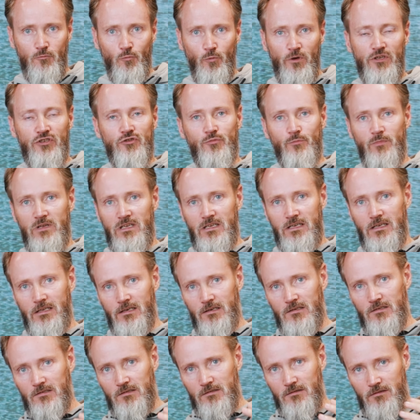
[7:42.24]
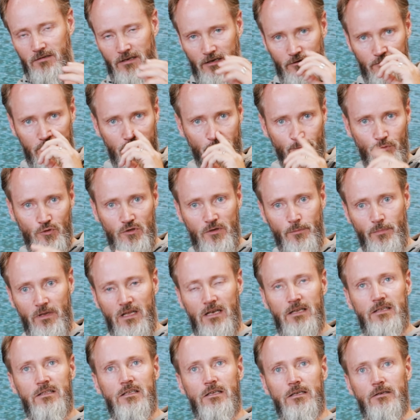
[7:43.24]
which means there's a
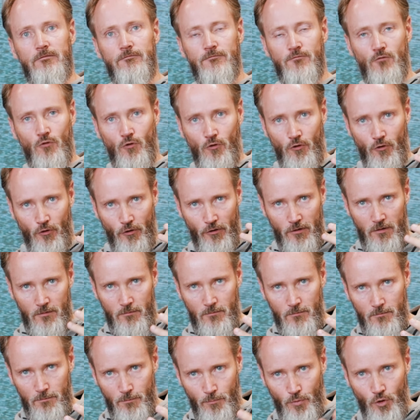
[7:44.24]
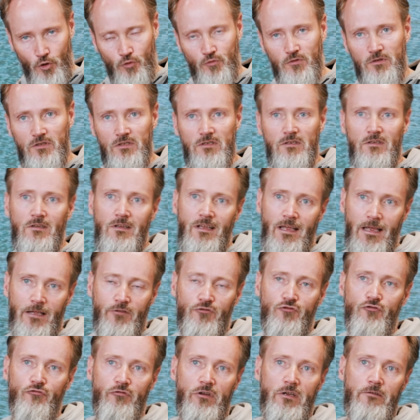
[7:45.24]
possibility for boats
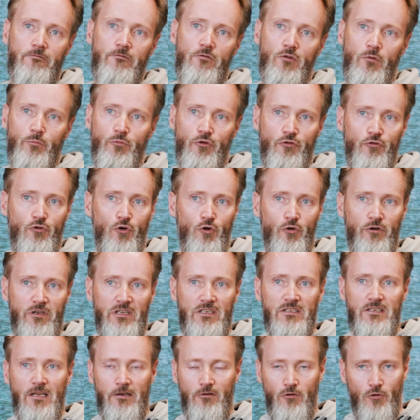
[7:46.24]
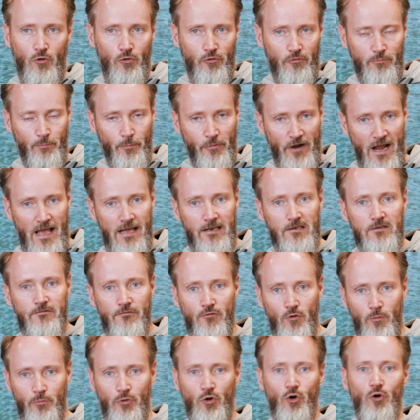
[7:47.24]
entering from the Nordics and or brands
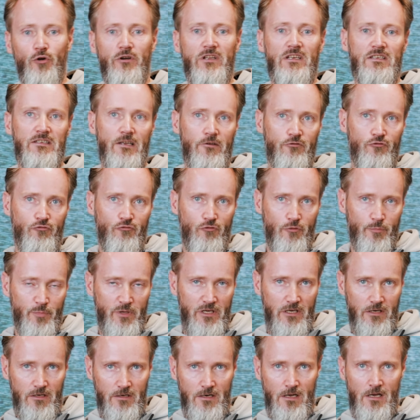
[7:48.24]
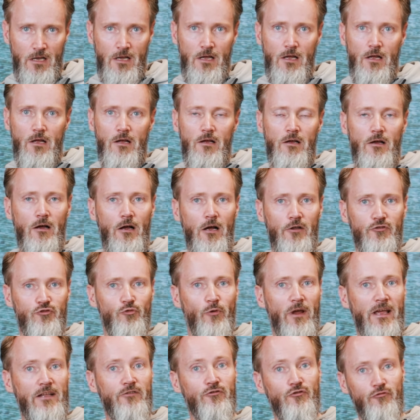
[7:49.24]
from Nordics and European uh,
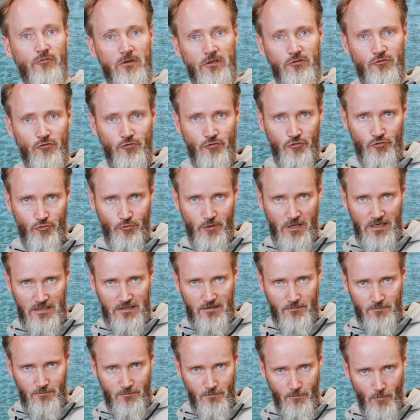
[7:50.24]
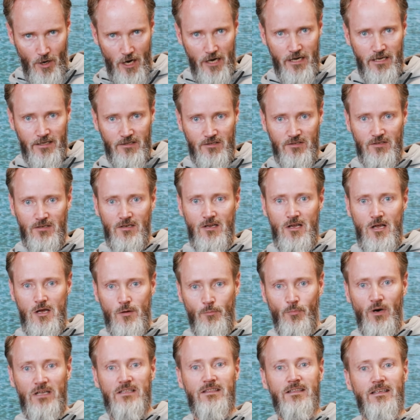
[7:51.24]
to enter into the US markets,
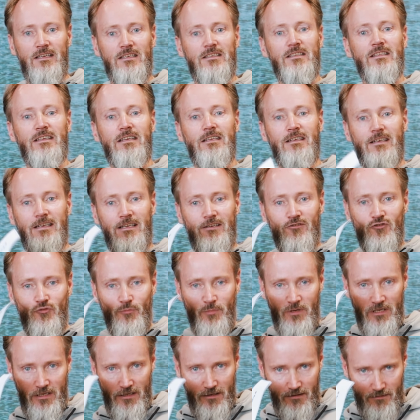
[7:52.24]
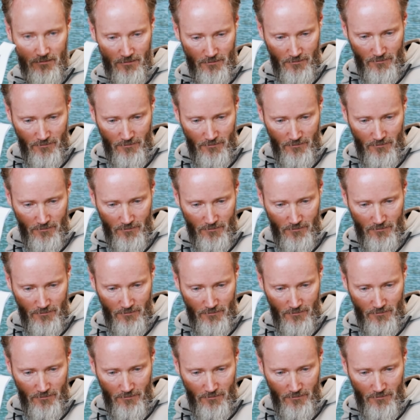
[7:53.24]
but they still need to be